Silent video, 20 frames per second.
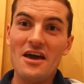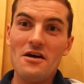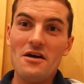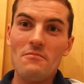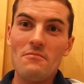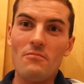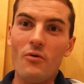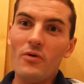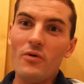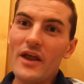
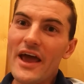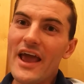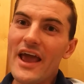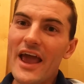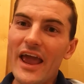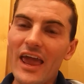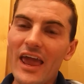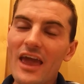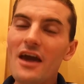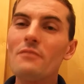but what I
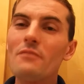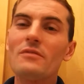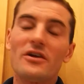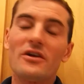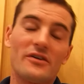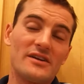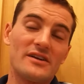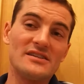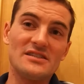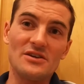am here
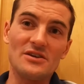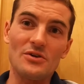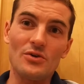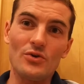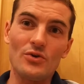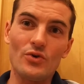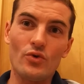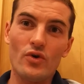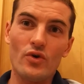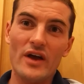to
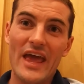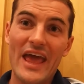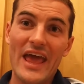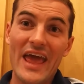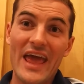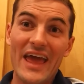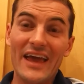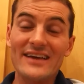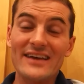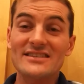do
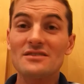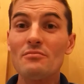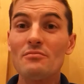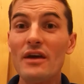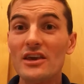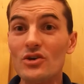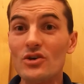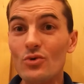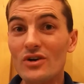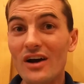is to
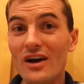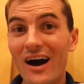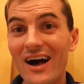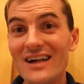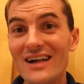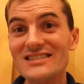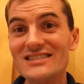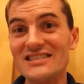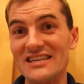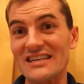make you
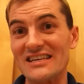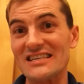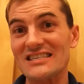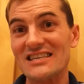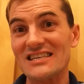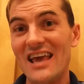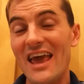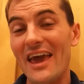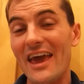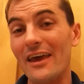
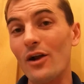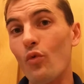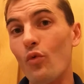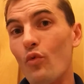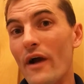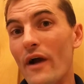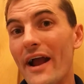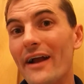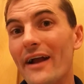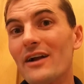conscious and
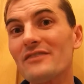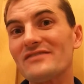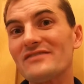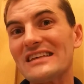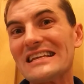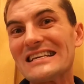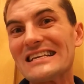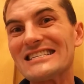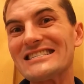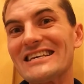aware of the
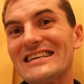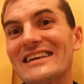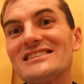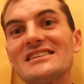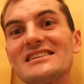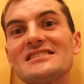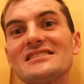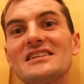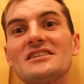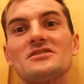
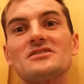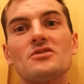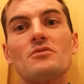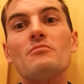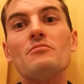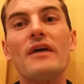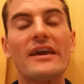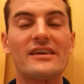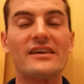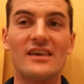decisions that you're
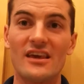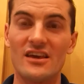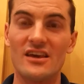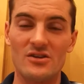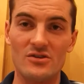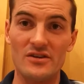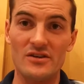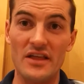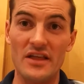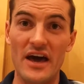making in
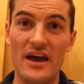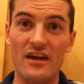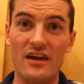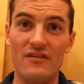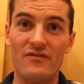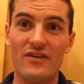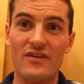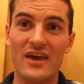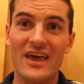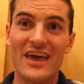your
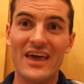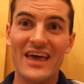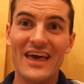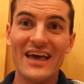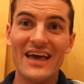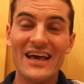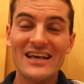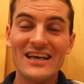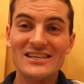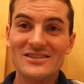life.
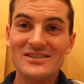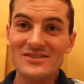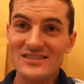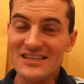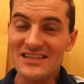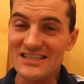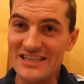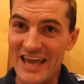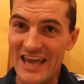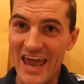So
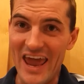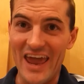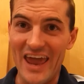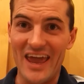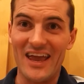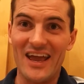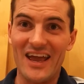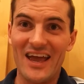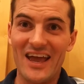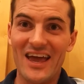
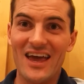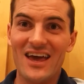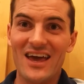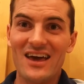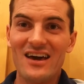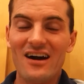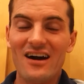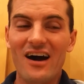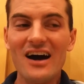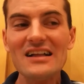today,
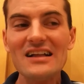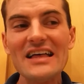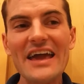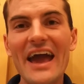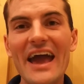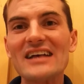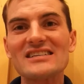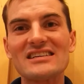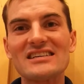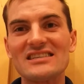all I
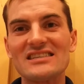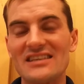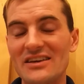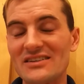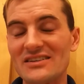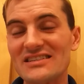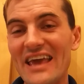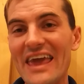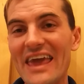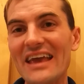ask is that you
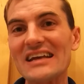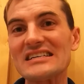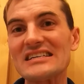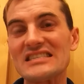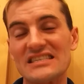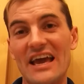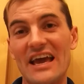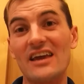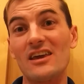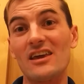take a
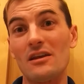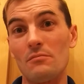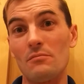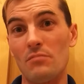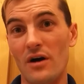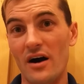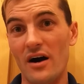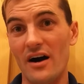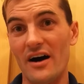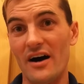second and
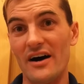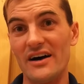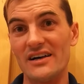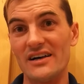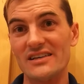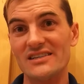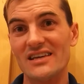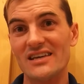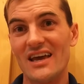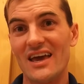
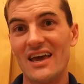pause.